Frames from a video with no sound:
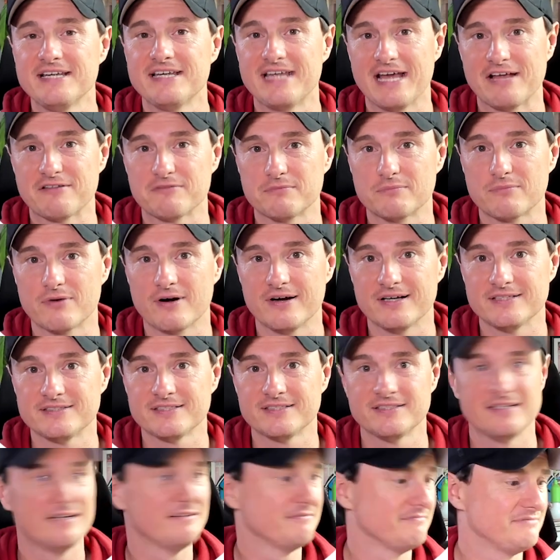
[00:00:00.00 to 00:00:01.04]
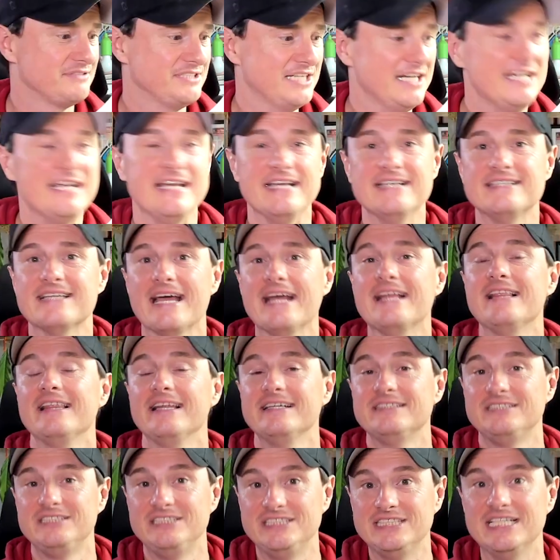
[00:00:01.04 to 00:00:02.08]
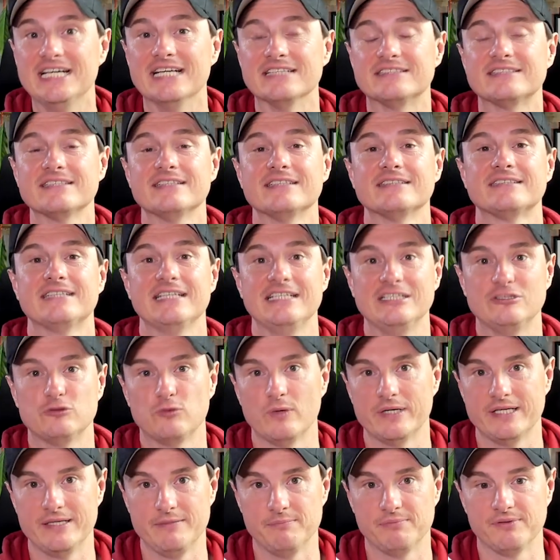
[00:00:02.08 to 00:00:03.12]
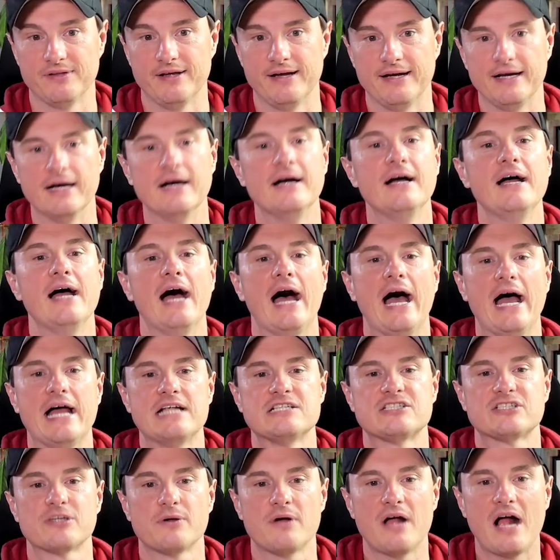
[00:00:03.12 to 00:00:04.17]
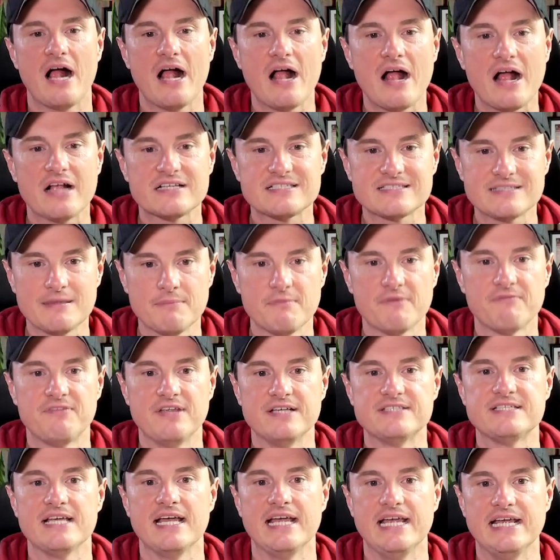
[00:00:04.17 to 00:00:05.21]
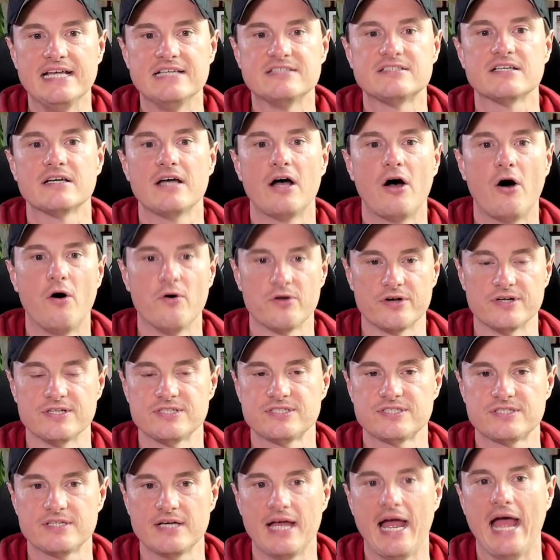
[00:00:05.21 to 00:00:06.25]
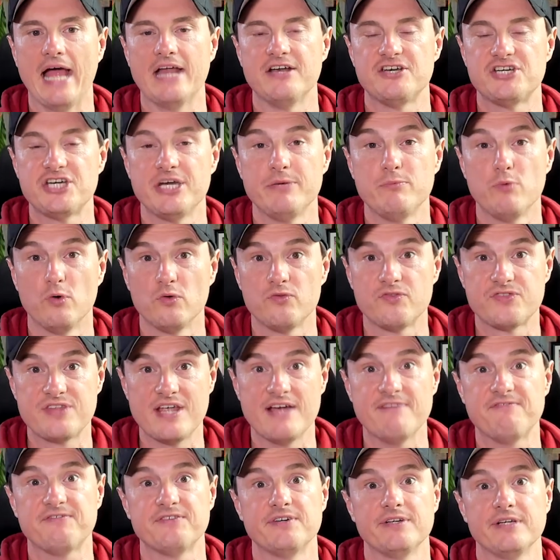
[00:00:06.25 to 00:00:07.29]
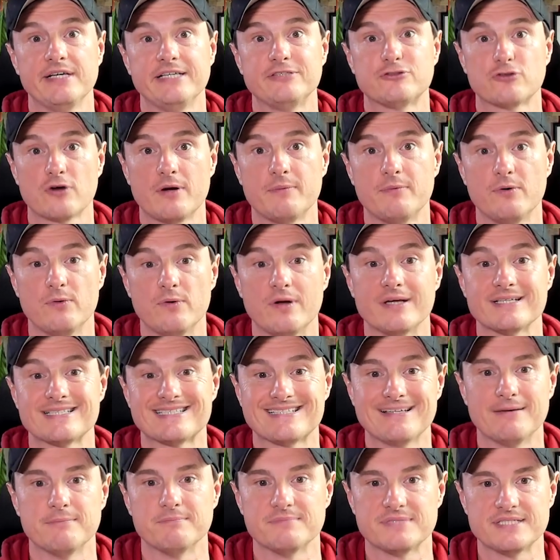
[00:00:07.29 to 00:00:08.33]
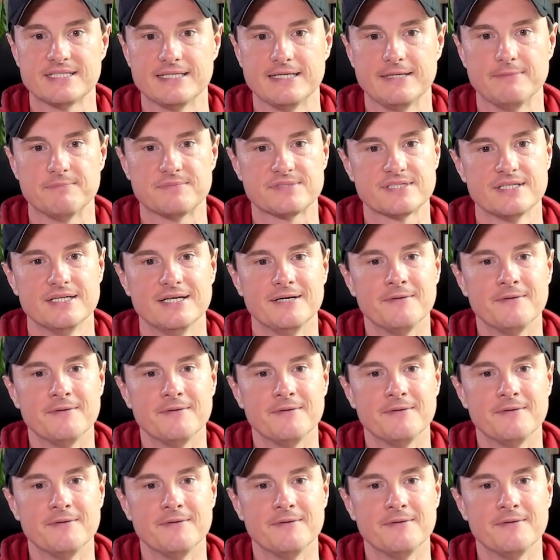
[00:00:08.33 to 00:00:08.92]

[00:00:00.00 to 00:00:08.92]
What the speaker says: Katherine Bryce. She is a legit T20 player. And so some of this is honest, and she will definitely trouble some teams.